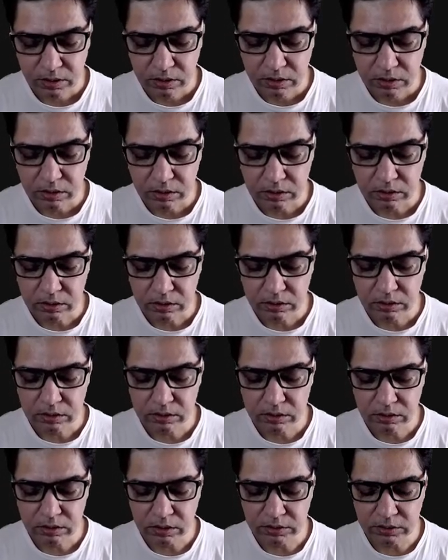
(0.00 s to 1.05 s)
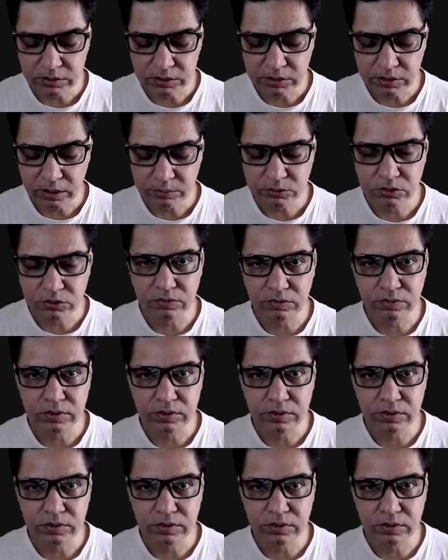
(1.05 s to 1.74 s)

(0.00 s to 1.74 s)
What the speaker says: Other types of